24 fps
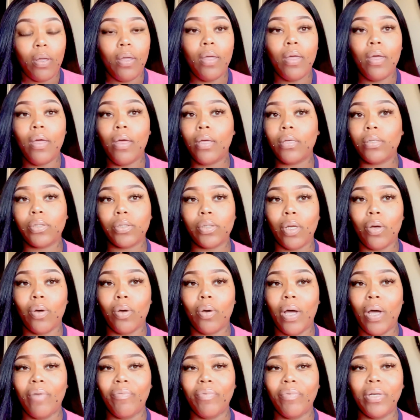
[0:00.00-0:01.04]
So I
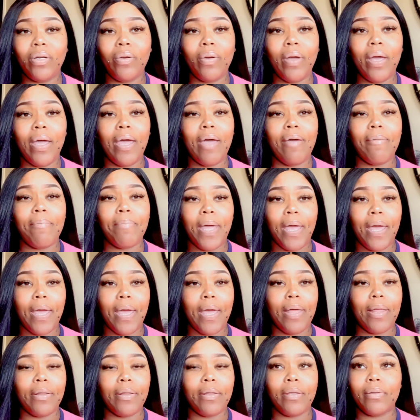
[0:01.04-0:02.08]
really don't have bad
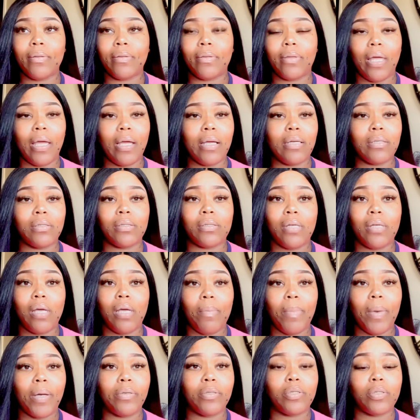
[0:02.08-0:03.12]
things to say about
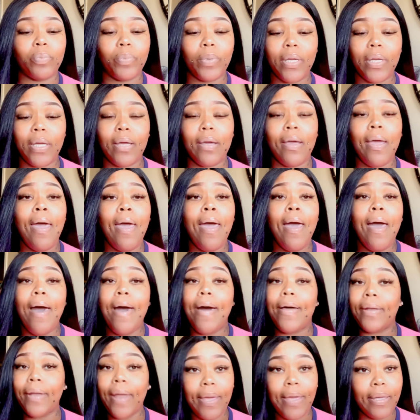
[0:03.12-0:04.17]
this wig. I
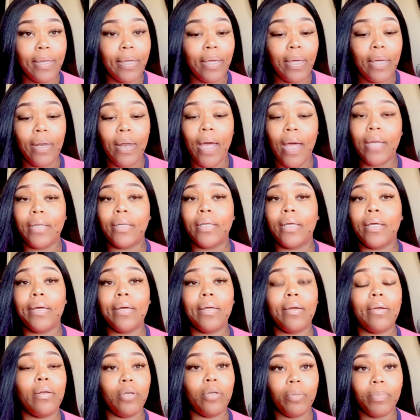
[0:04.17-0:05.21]
like it. I did get a little
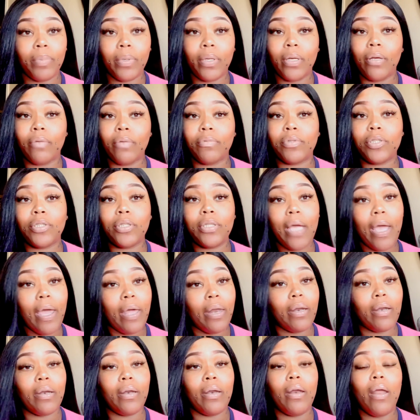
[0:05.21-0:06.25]
bit of shedding
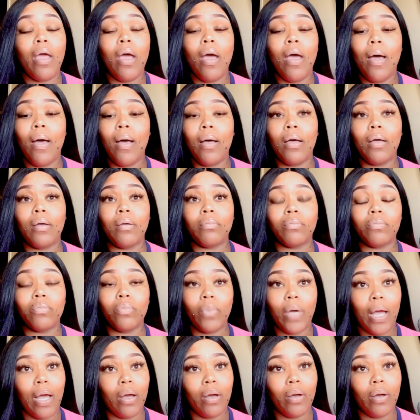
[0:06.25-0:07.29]
while
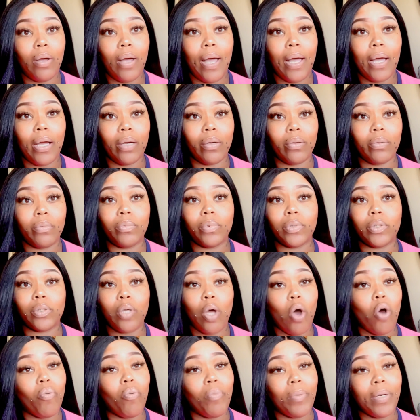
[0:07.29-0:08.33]
I was
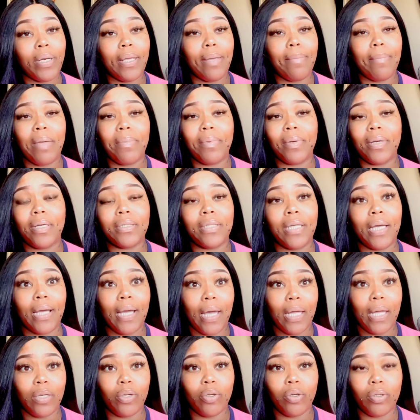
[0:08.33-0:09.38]
combing it, maybe because I got a
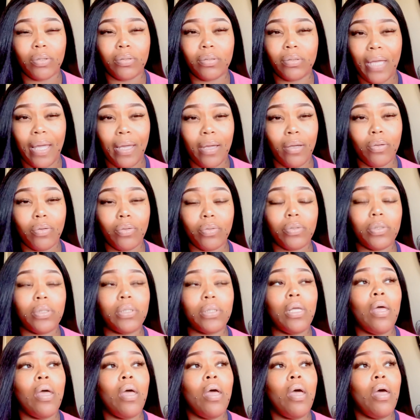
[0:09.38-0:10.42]
little tangles
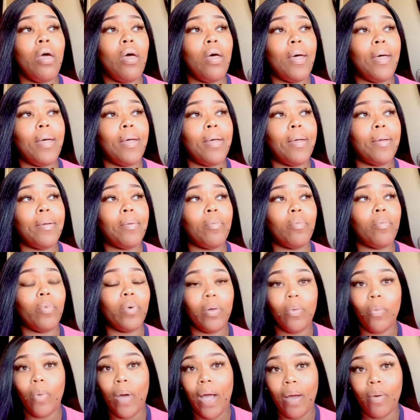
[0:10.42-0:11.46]

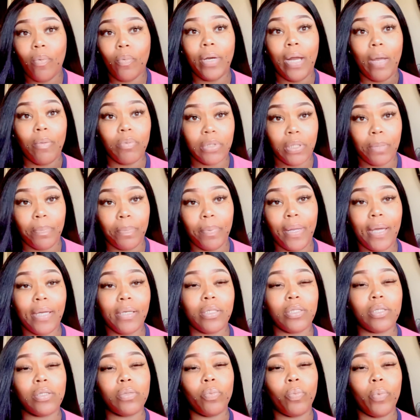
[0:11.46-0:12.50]
when I was applying this
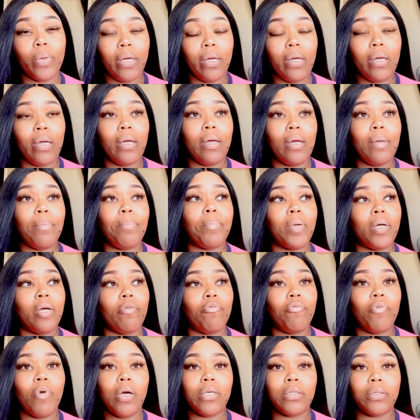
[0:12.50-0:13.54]
wig. But as far as
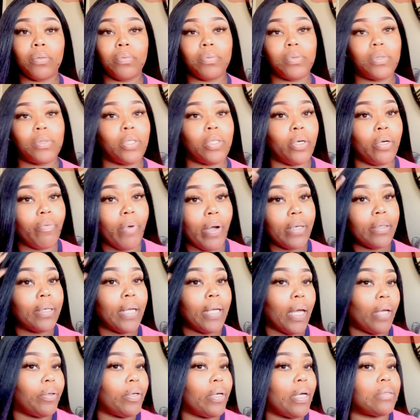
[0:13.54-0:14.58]
I'm concerned right now, you
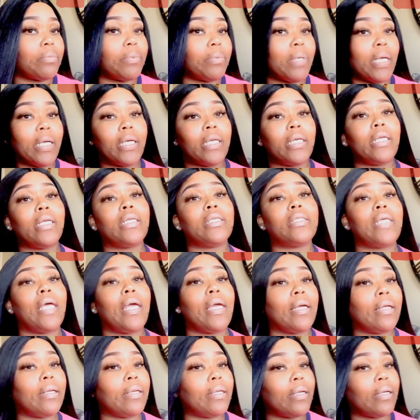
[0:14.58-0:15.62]
guys are not getting any
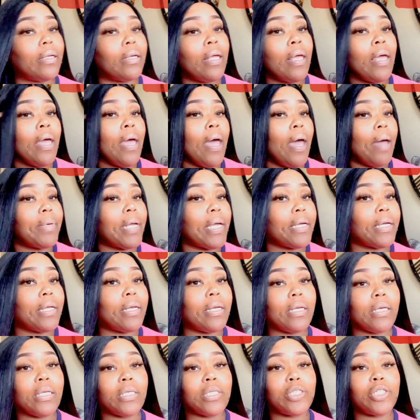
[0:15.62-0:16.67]
tangling. I'm not getting any
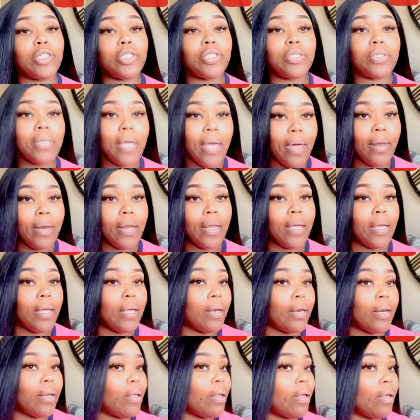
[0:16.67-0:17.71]
shedding.
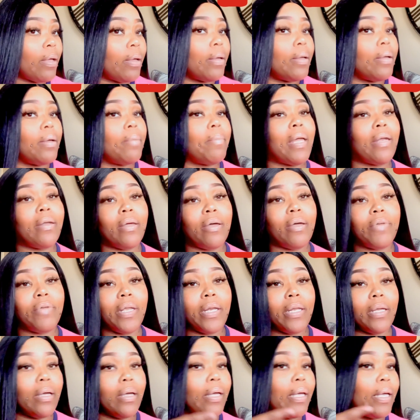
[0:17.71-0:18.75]
I love that it
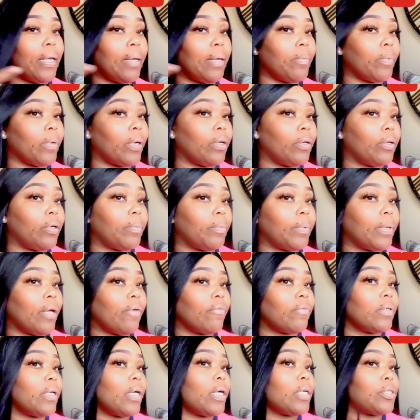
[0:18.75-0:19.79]
came with a little bit of
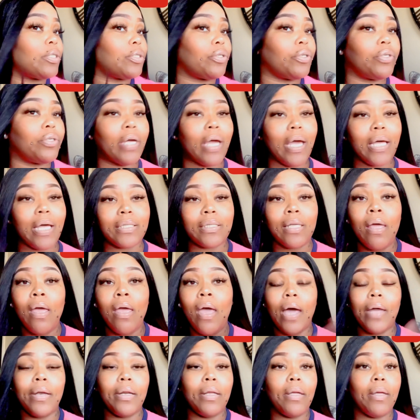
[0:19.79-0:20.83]
luster, you guys. I
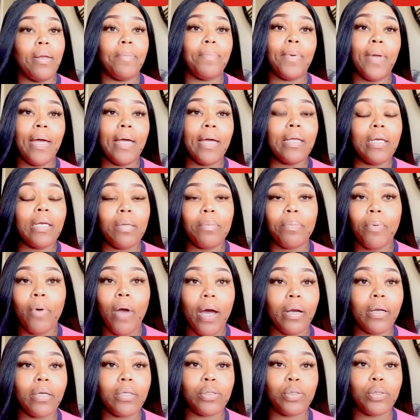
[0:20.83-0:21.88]
didn't apply any products
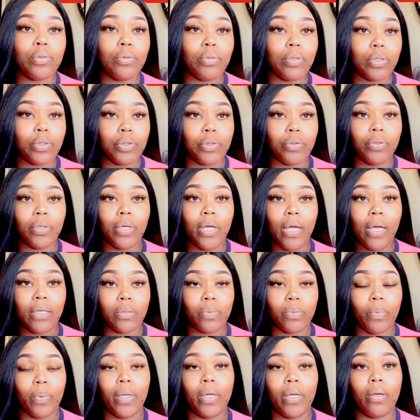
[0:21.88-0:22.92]
to this unit as
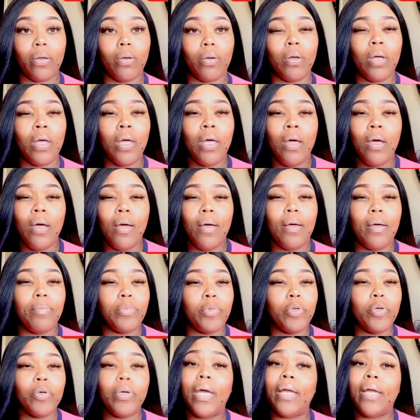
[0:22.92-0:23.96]
well. You
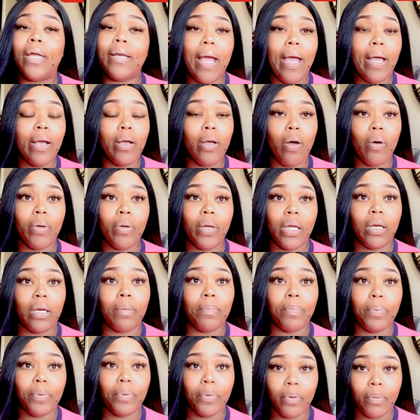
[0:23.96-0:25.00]
cannot go in and
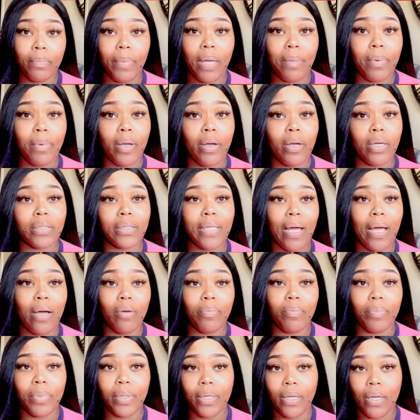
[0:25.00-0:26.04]
put baby hairs out
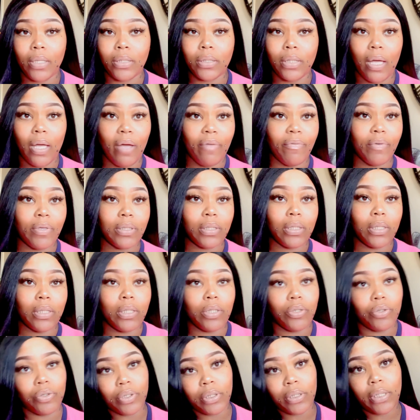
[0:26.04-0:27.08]
because obviously you just
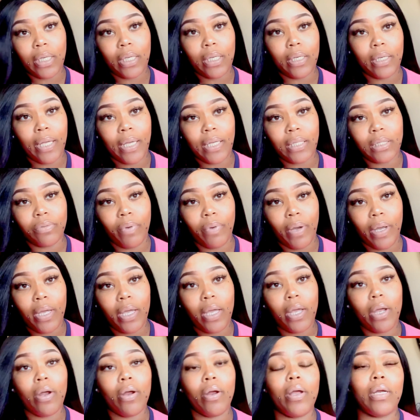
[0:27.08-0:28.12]
get lace right here
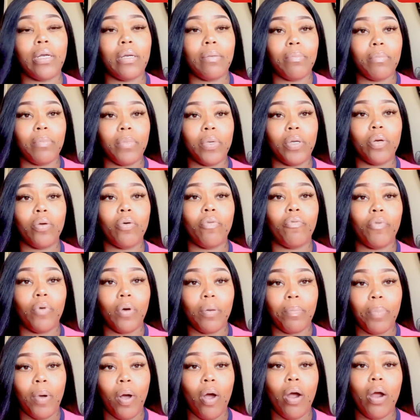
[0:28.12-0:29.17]
in the middle for a
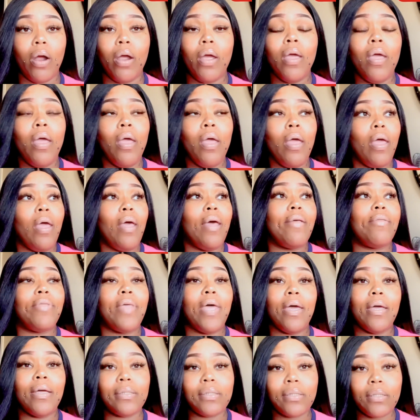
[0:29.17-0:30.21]
part, and that
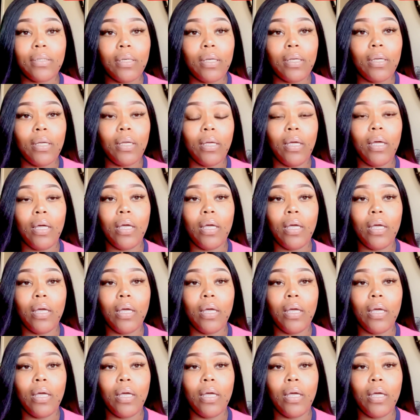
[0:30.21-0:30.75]
is it.